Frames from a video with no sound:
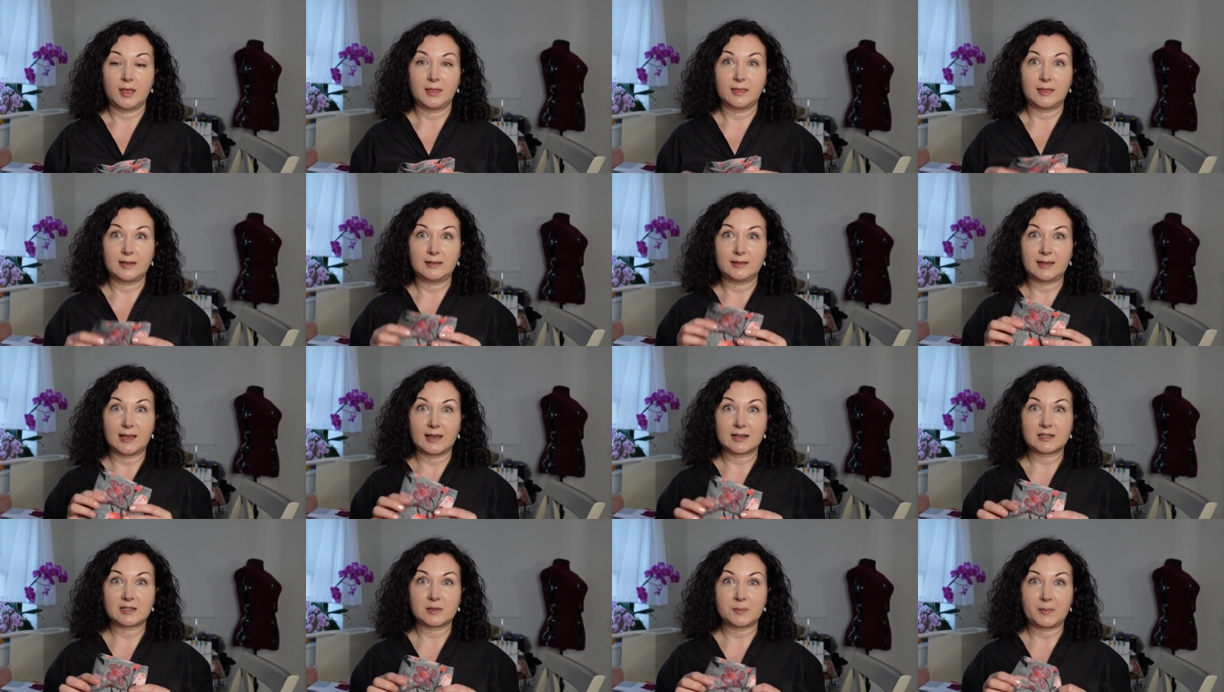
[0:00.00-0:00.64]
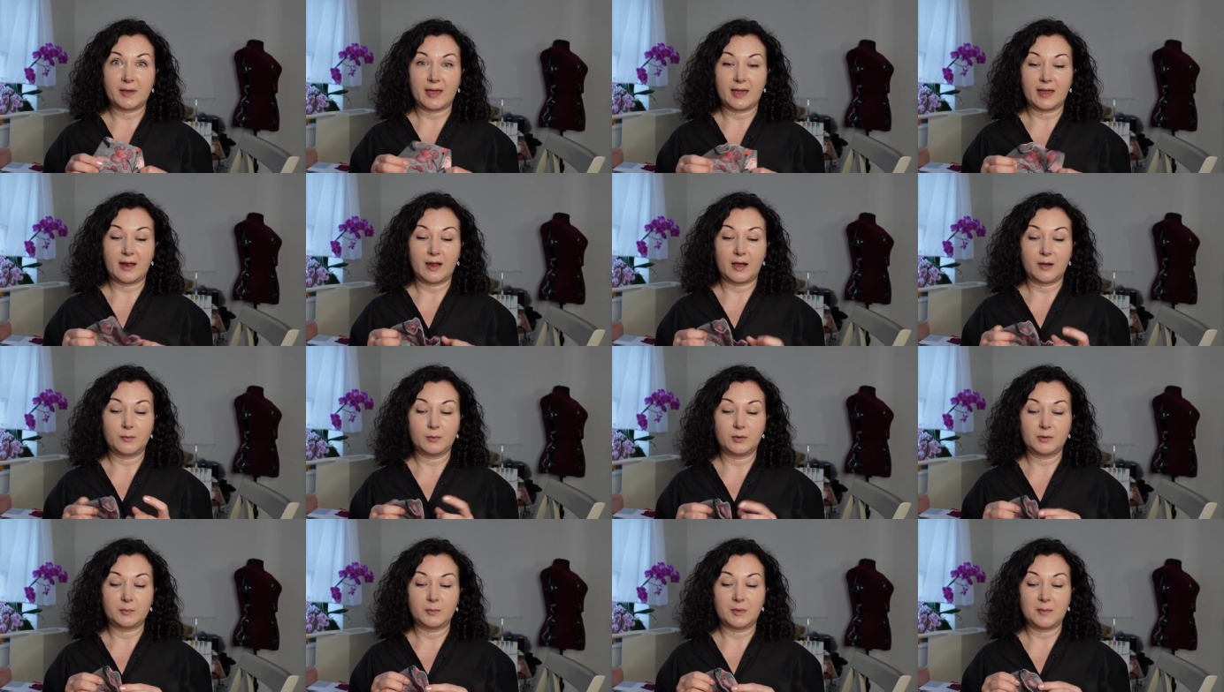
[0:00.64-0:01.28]
the next pair I
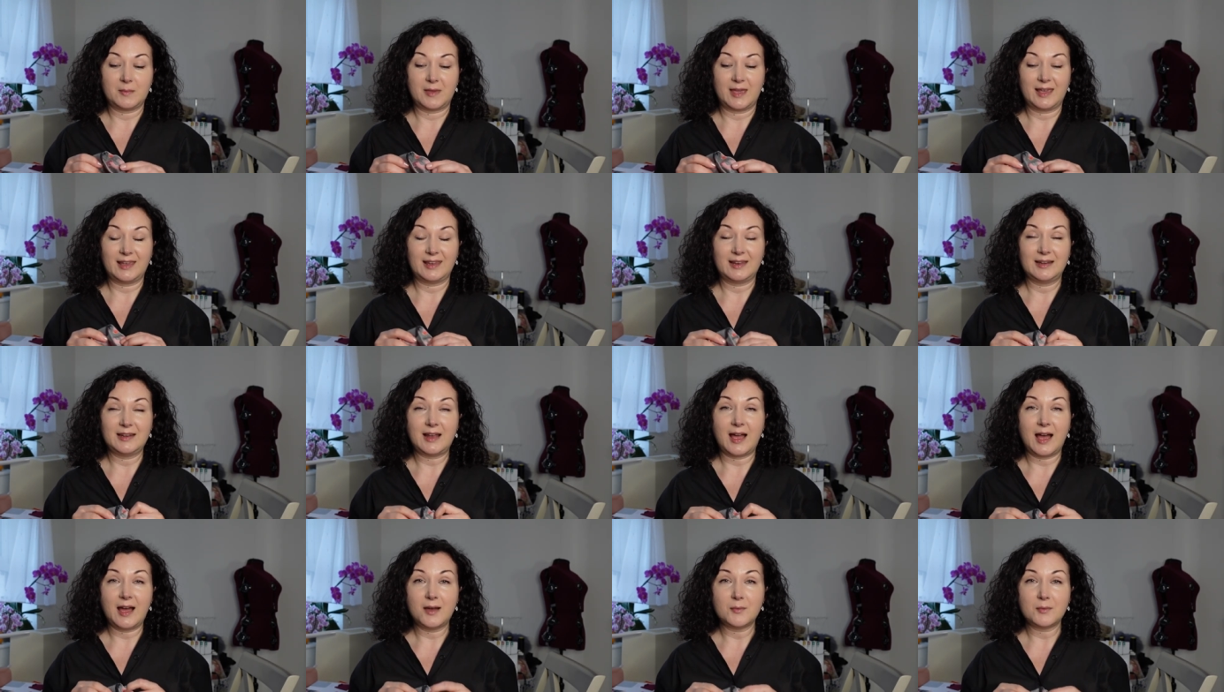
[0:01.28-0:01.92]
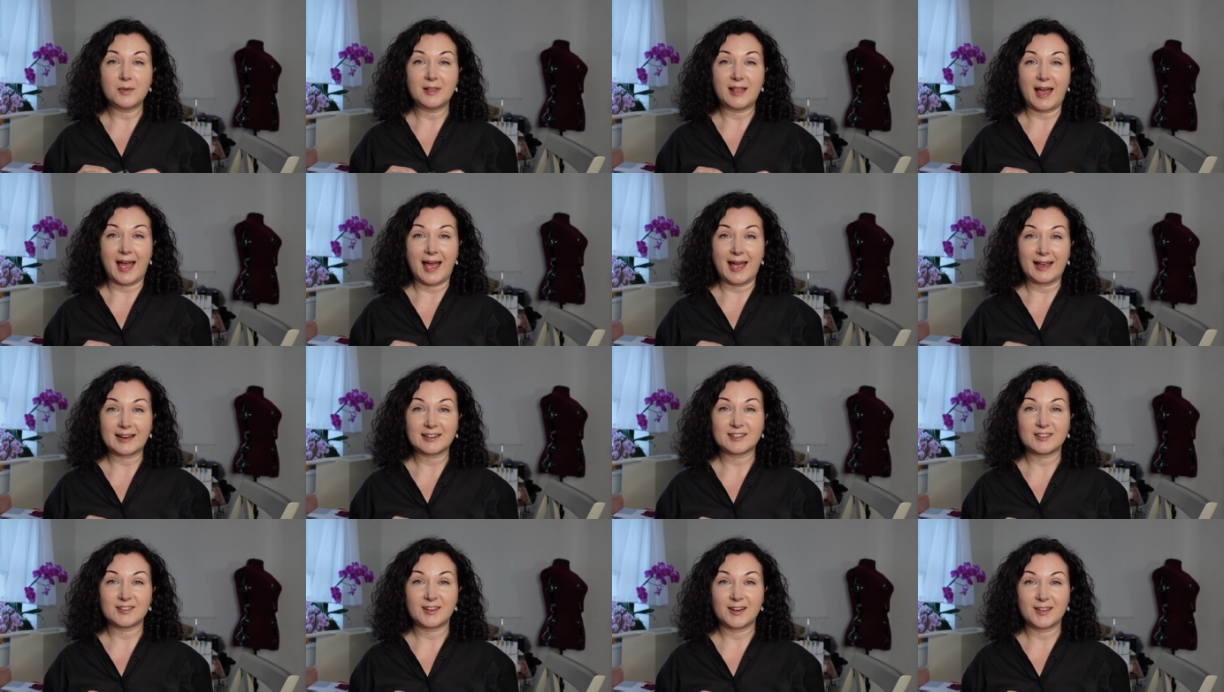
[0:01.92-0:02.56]
will be making, I will
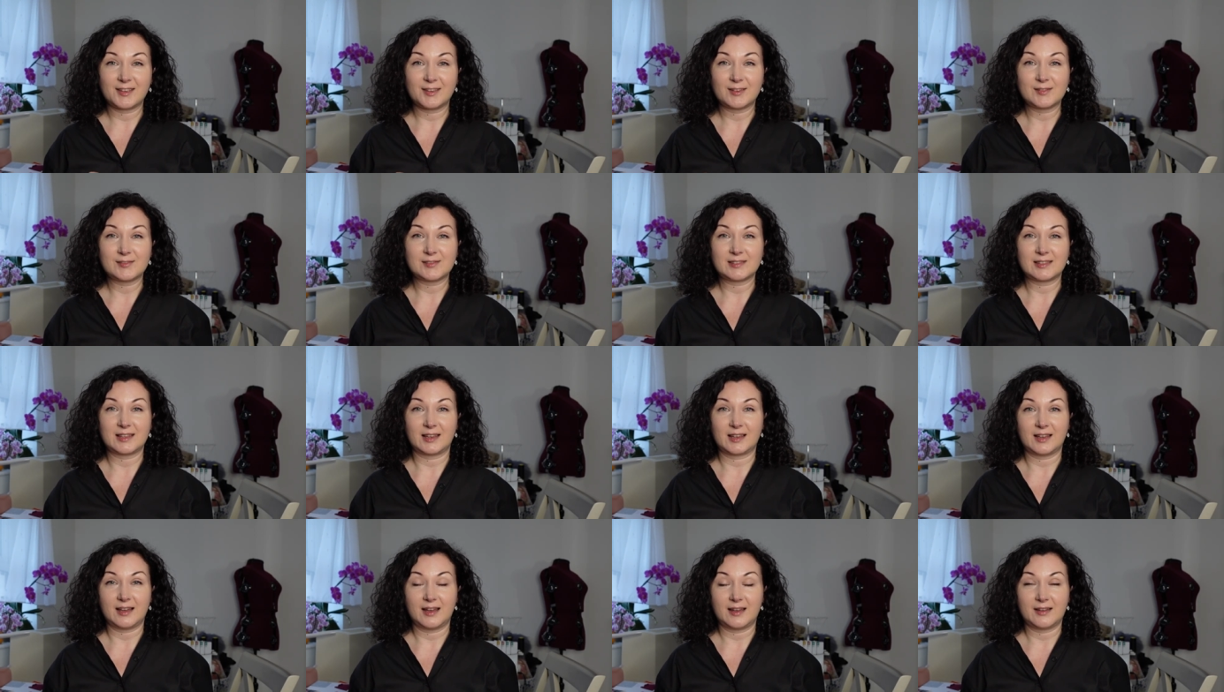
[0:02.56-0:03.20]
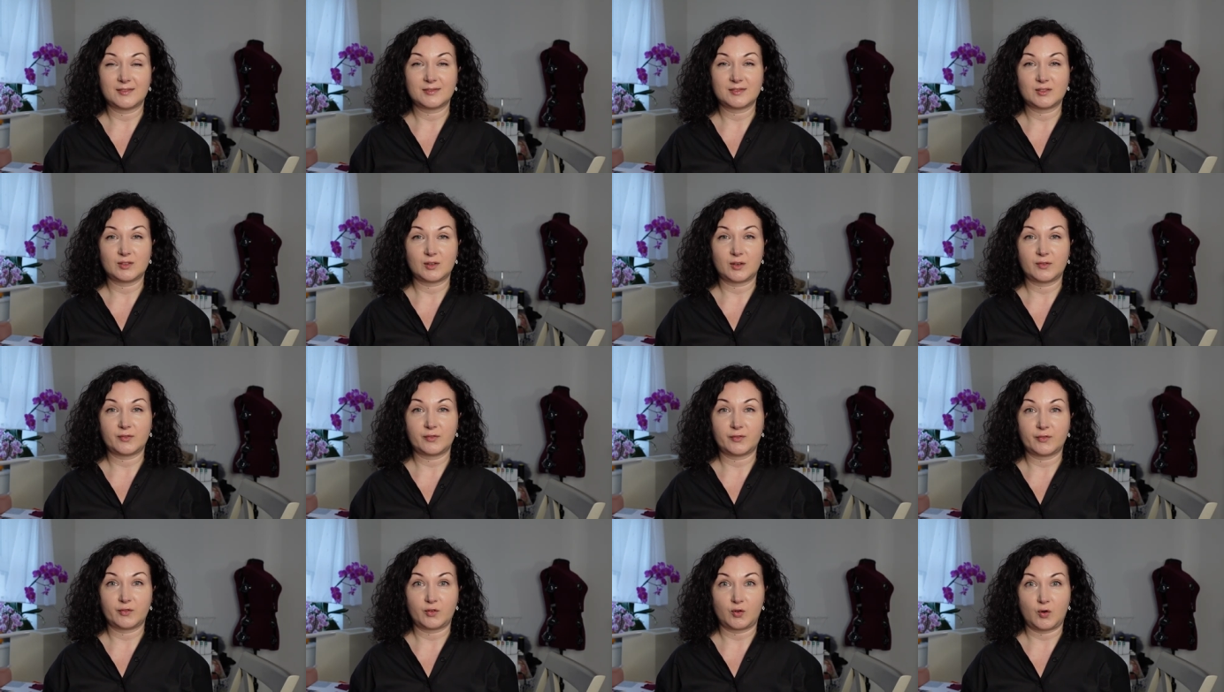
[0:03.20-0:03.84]
actually use the cuffs
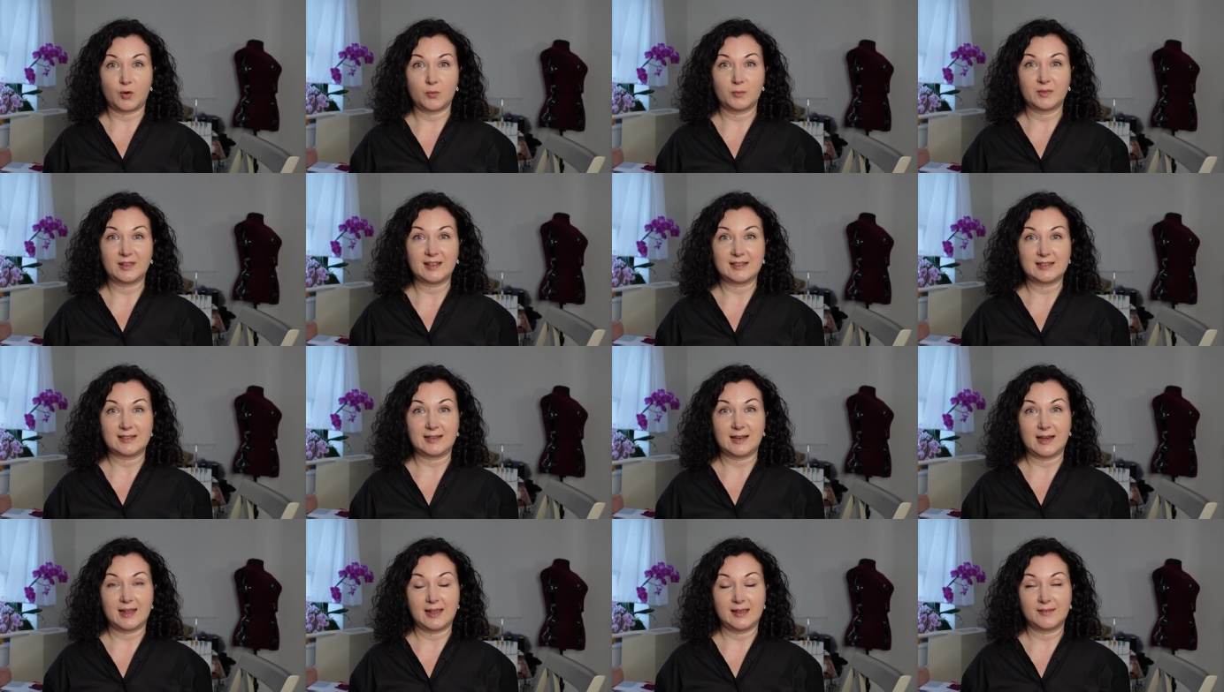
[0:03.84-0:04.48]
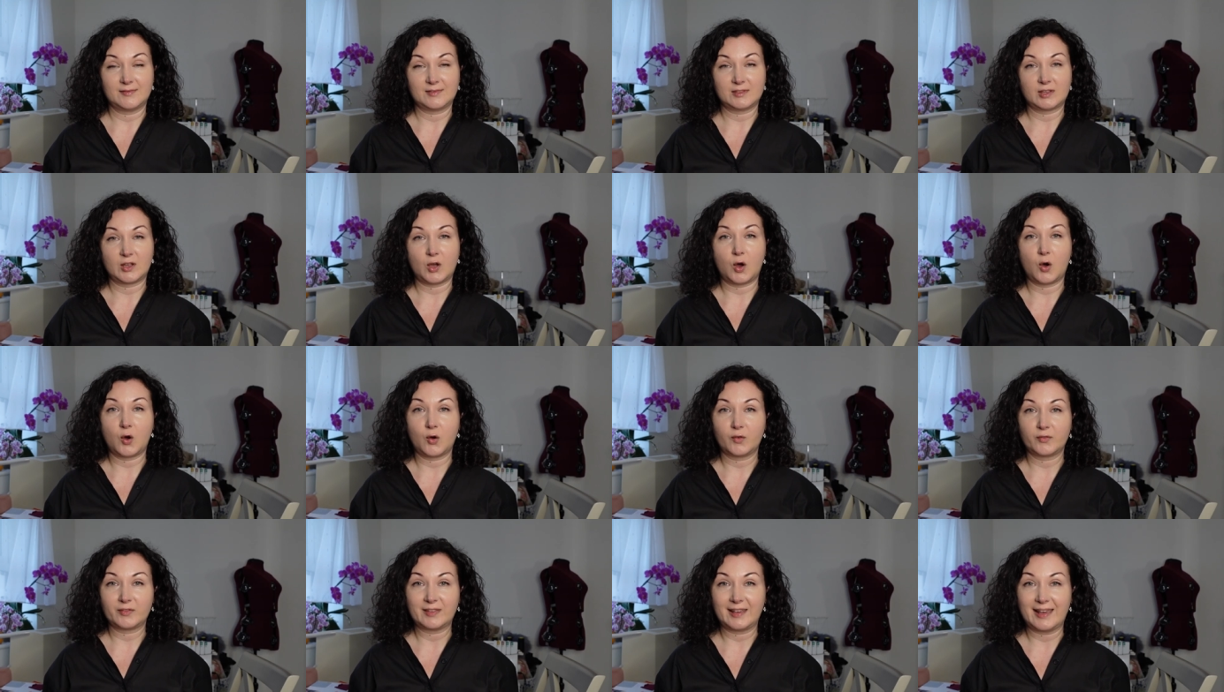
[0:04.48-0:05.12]
from the sleeves
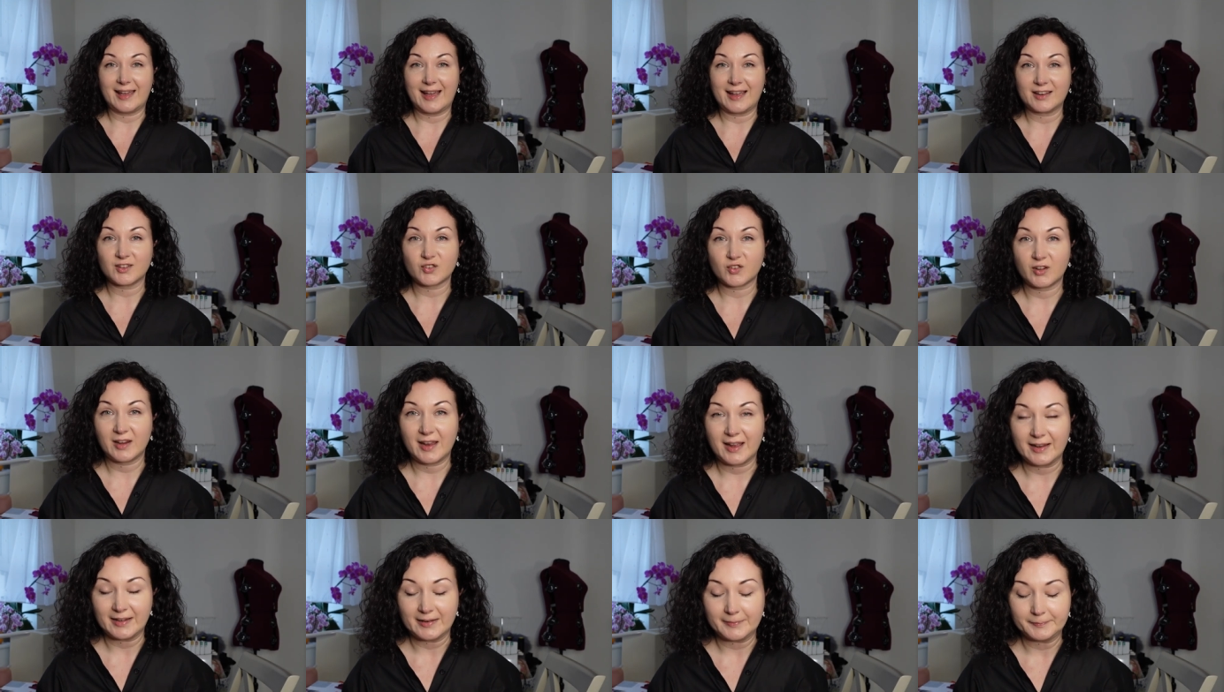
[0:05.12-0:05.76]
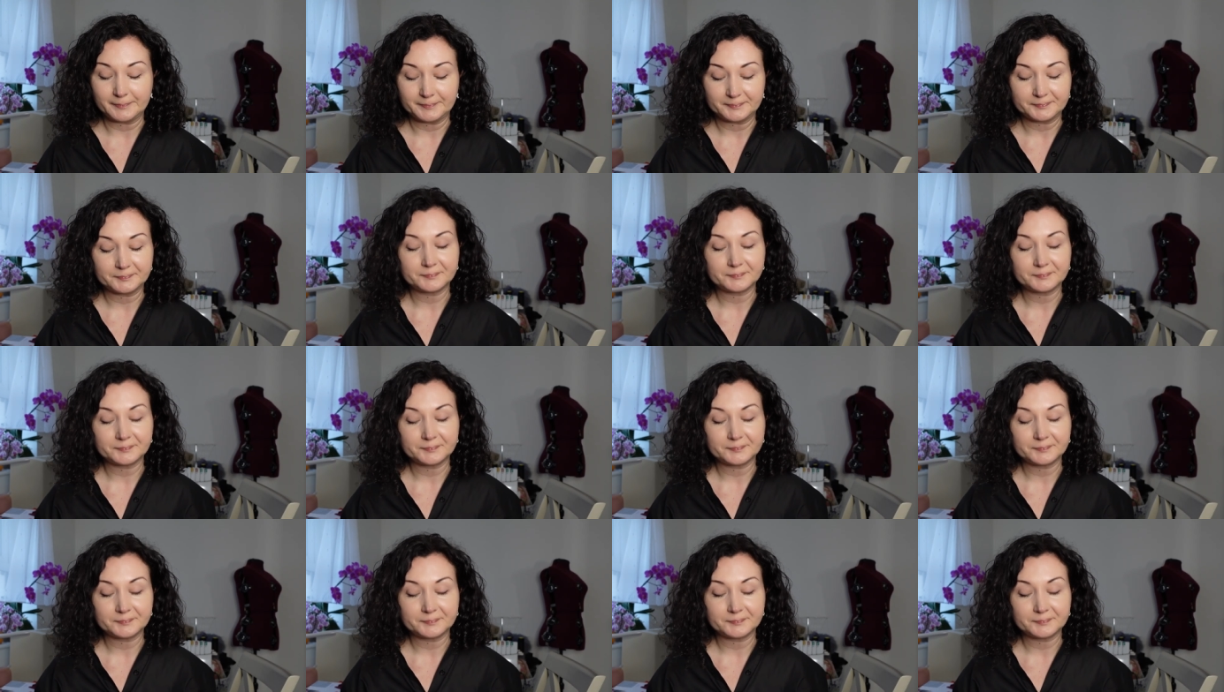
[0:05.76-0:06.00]
of the Adriana.